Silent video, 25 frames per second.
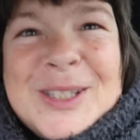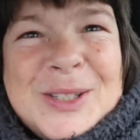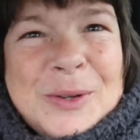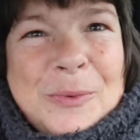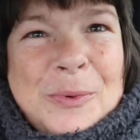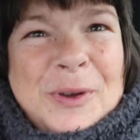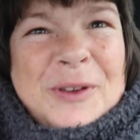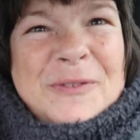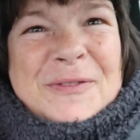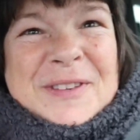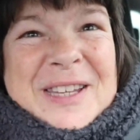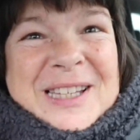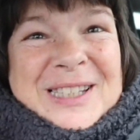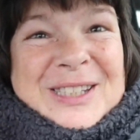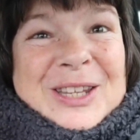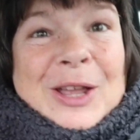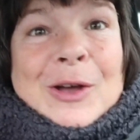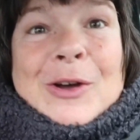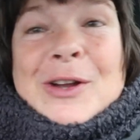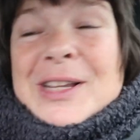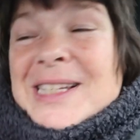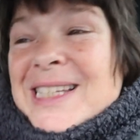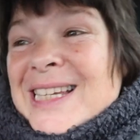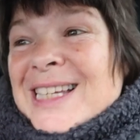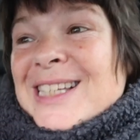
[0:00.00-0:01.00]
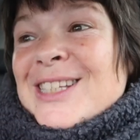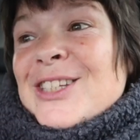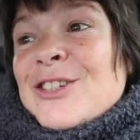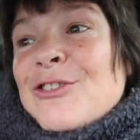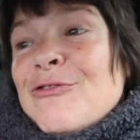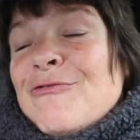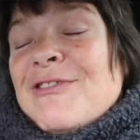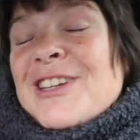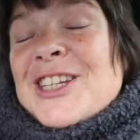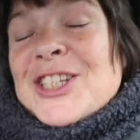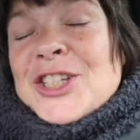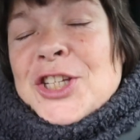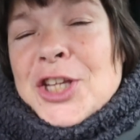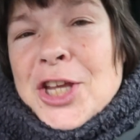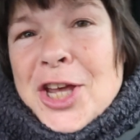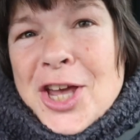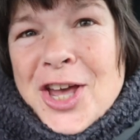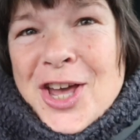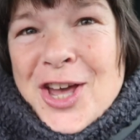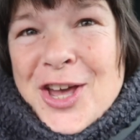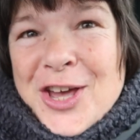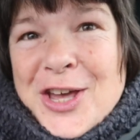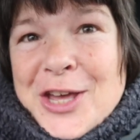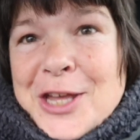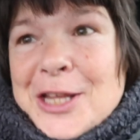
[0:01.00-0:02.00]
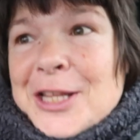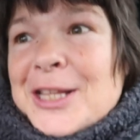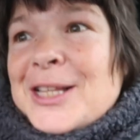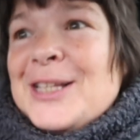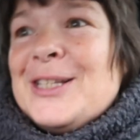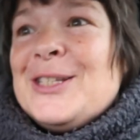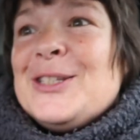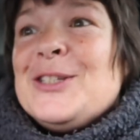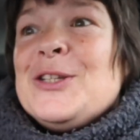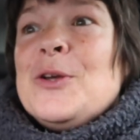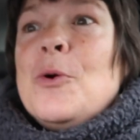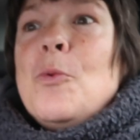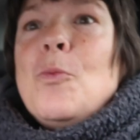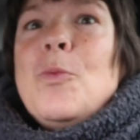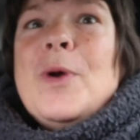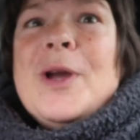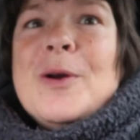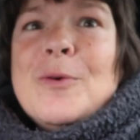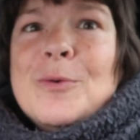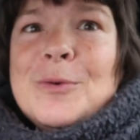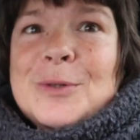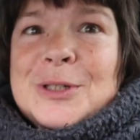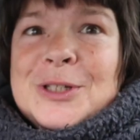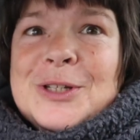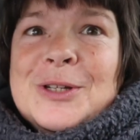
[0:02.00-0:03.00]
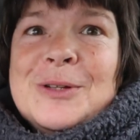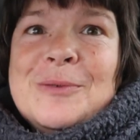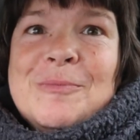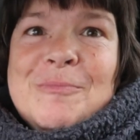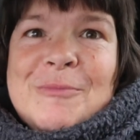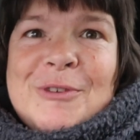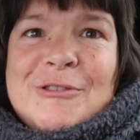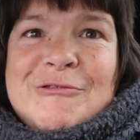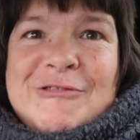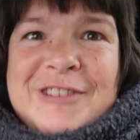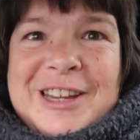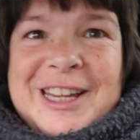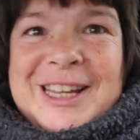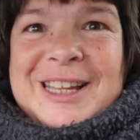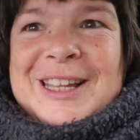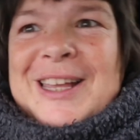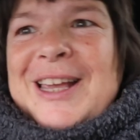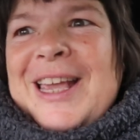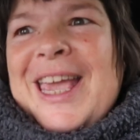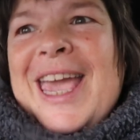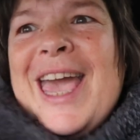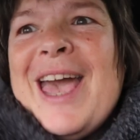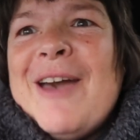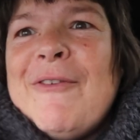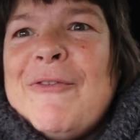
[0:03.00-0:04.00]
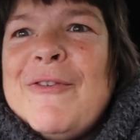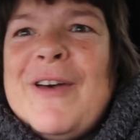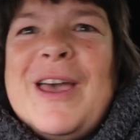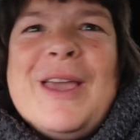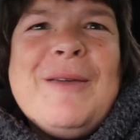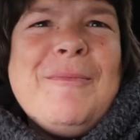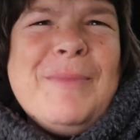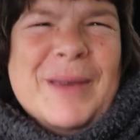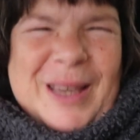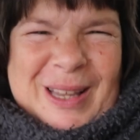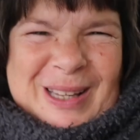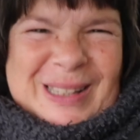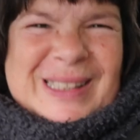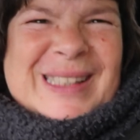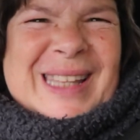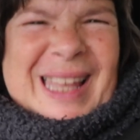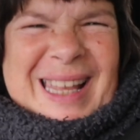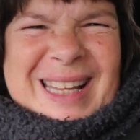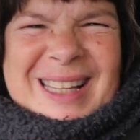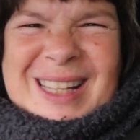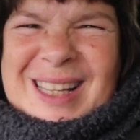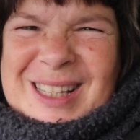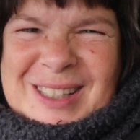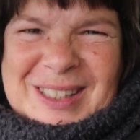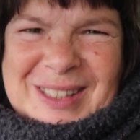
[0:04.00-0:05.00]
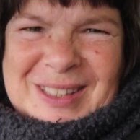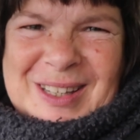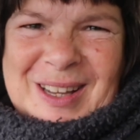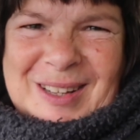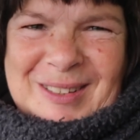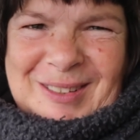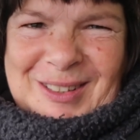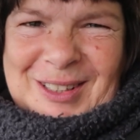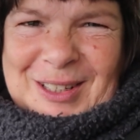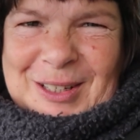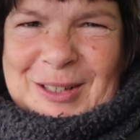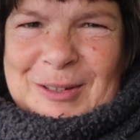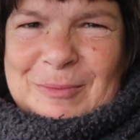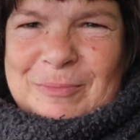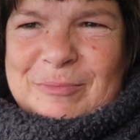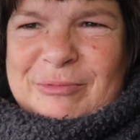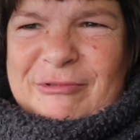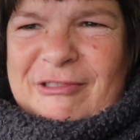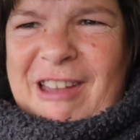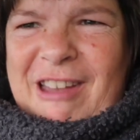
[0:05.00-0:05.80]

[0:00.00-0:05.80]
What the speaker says: So we've decided to return to Wilton Marina Cafe because they did such a good